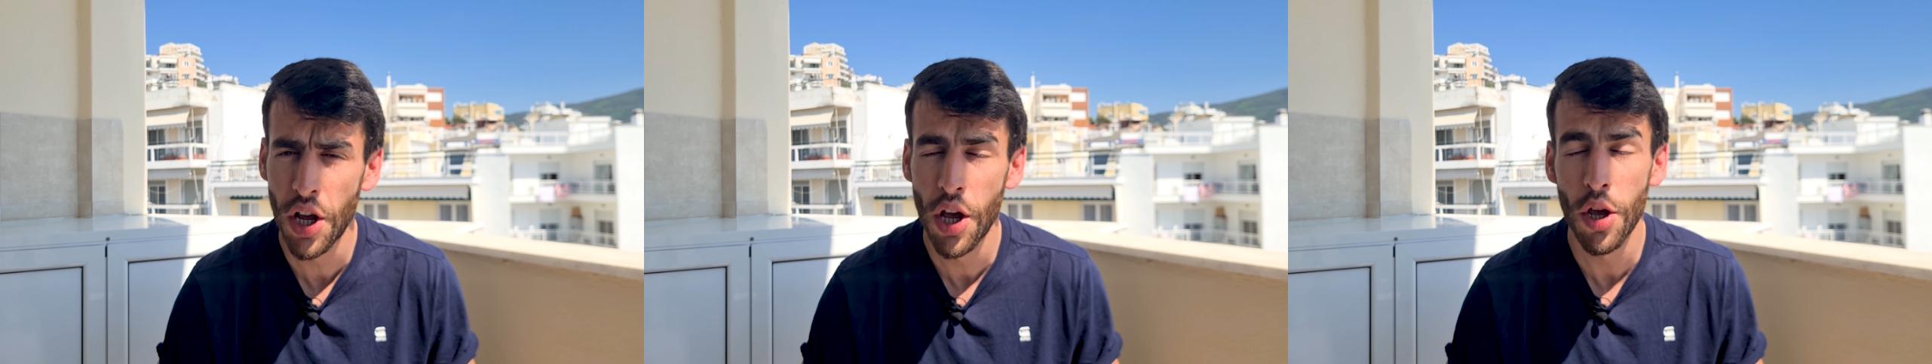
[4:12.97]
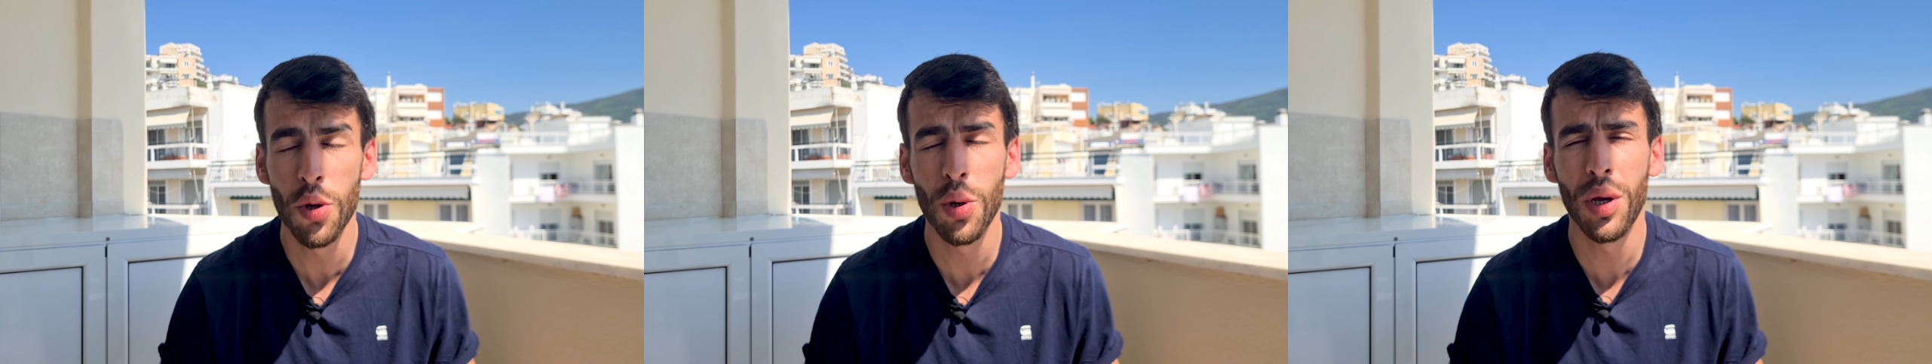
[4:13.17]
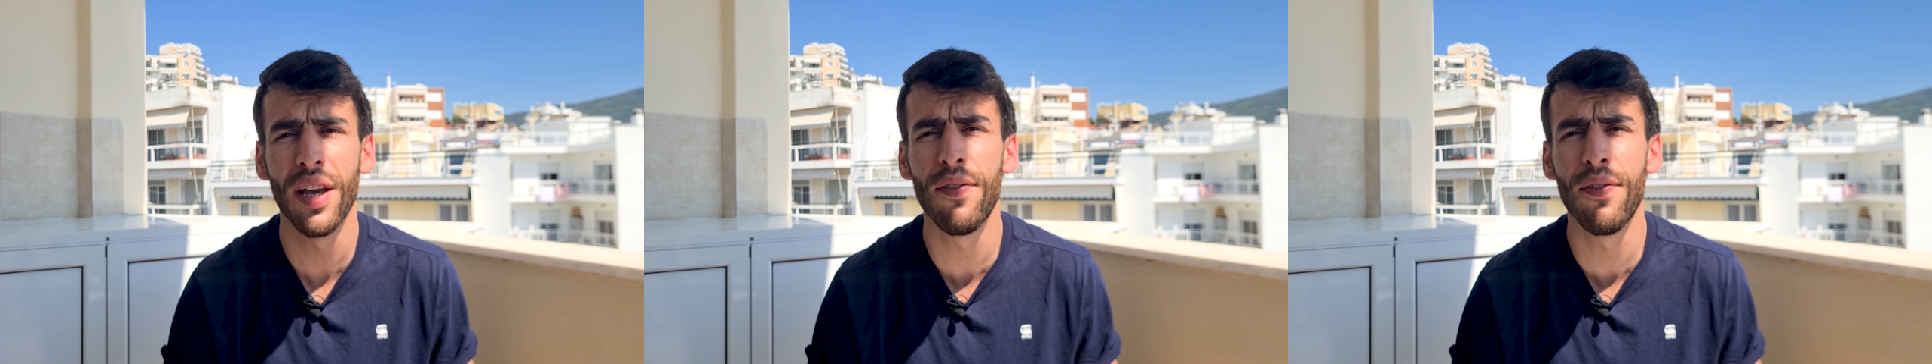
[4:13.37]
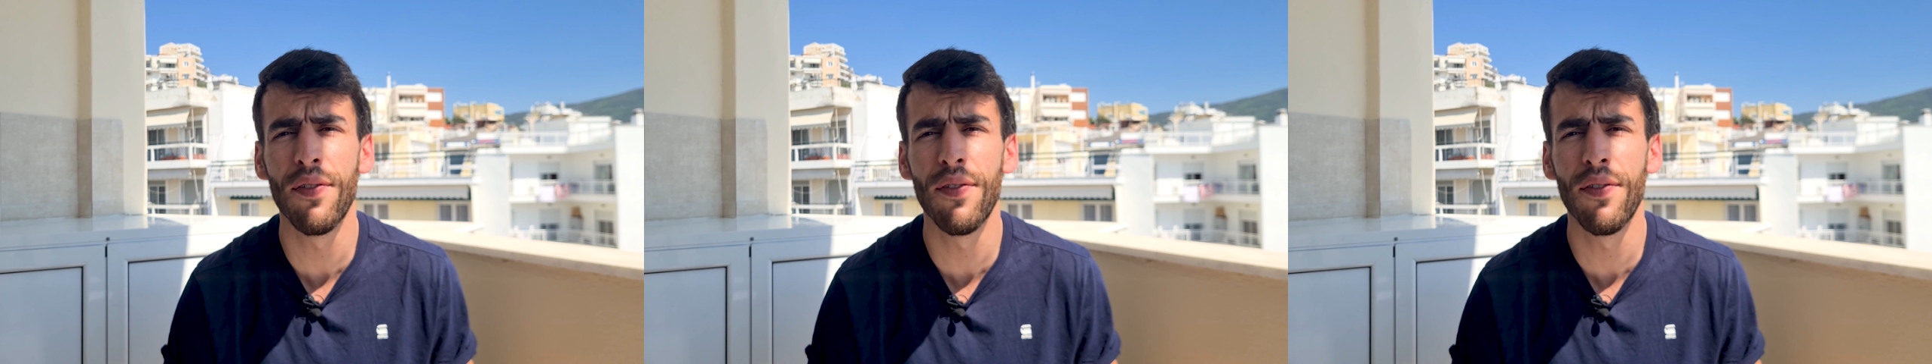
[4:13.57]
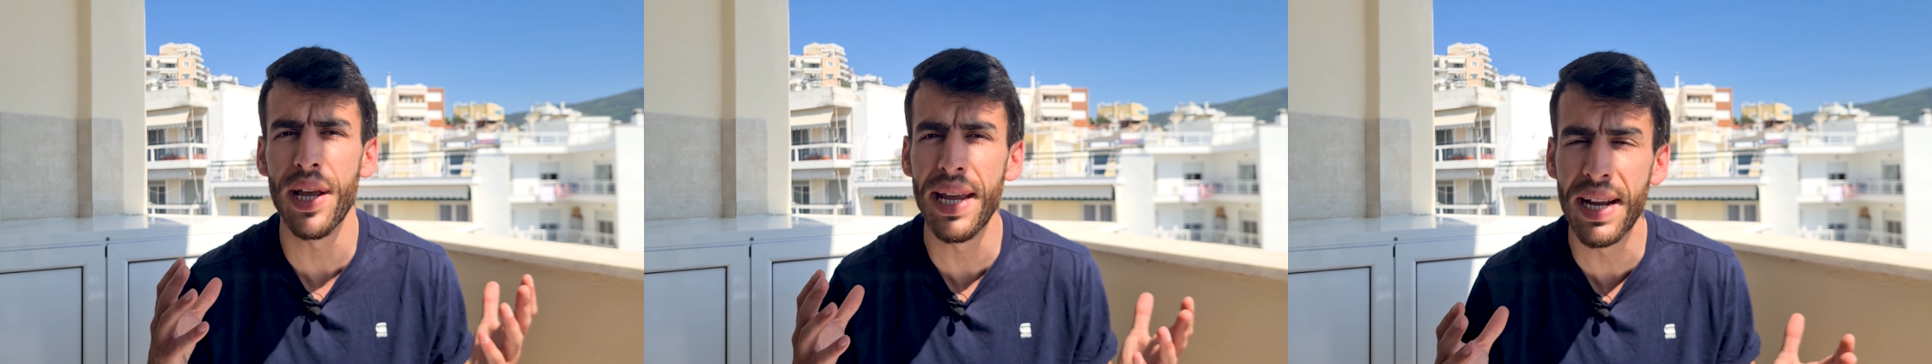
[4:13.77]
you have
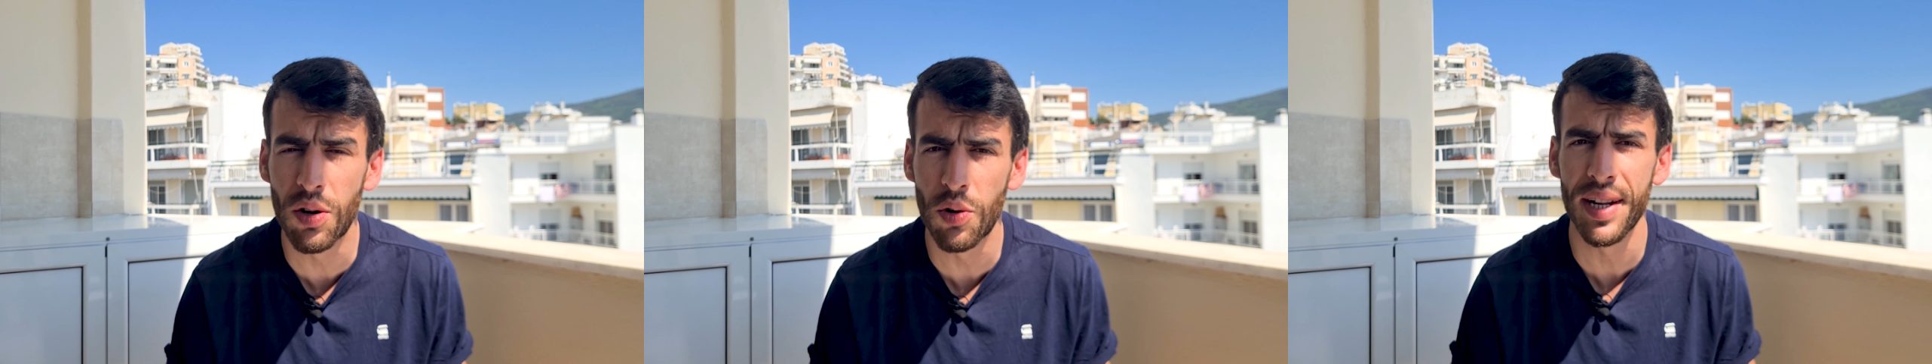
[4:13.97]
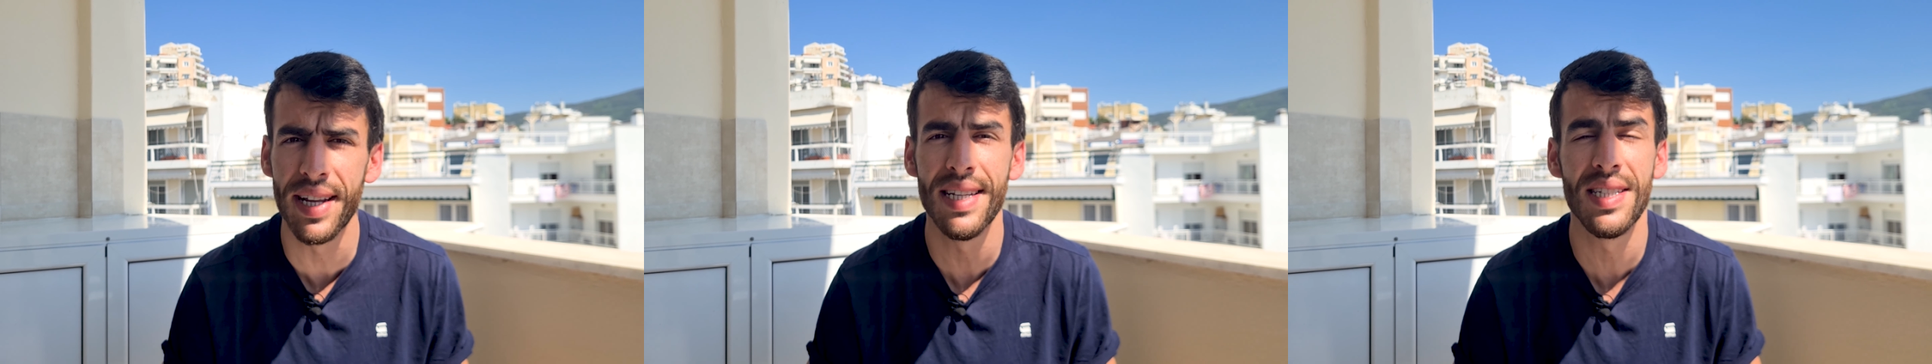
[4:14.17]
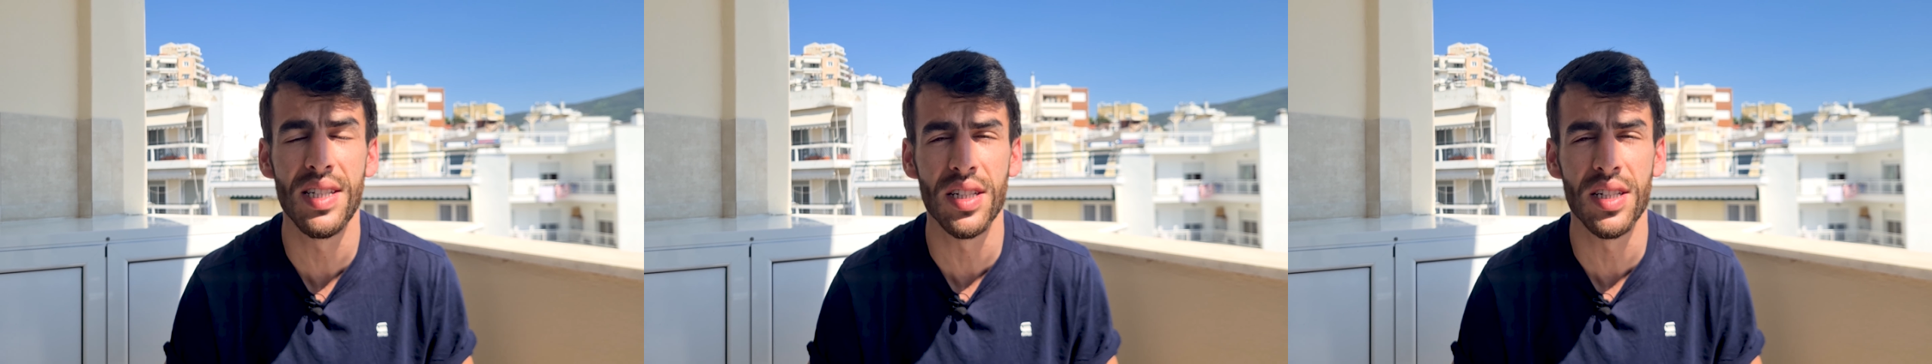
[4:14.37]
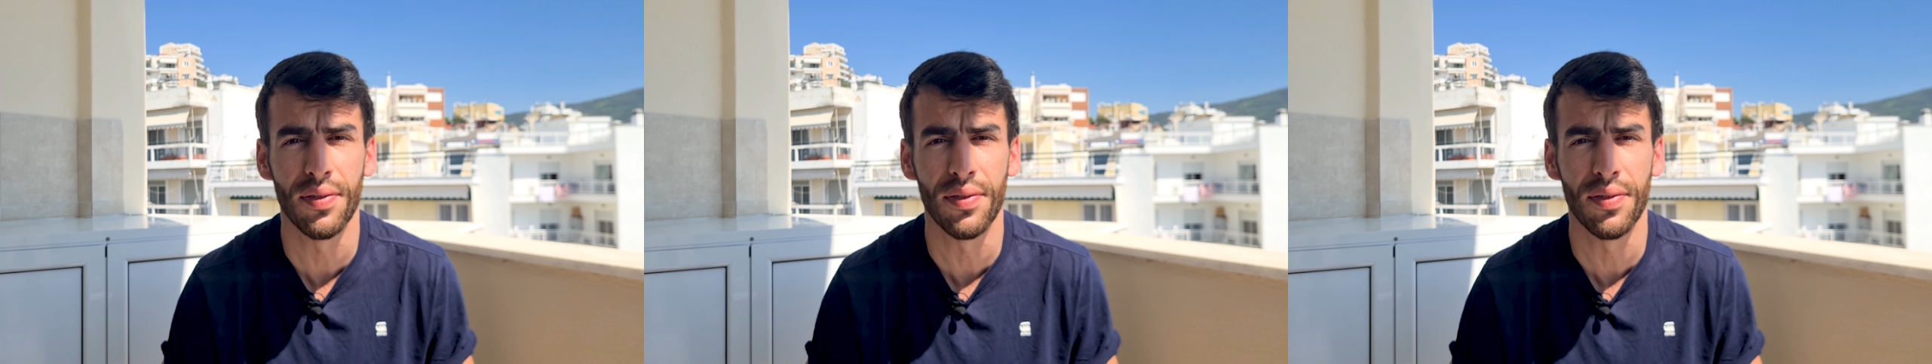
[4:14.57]
to increase the